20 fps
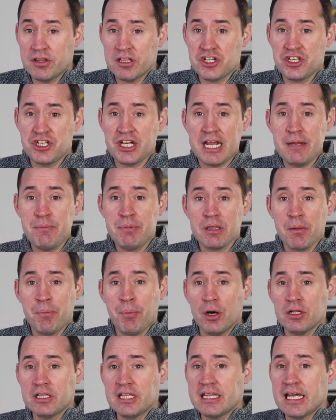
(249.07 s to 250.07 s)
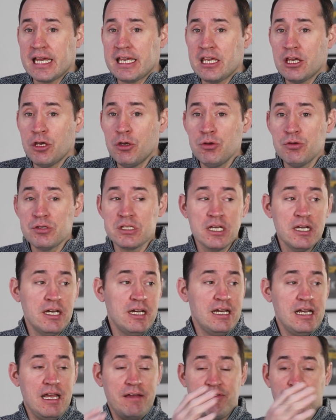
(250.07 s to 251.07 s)
the shape of the body they use,
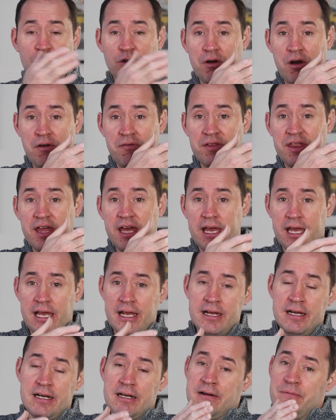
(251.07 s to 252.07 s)
if you're over there,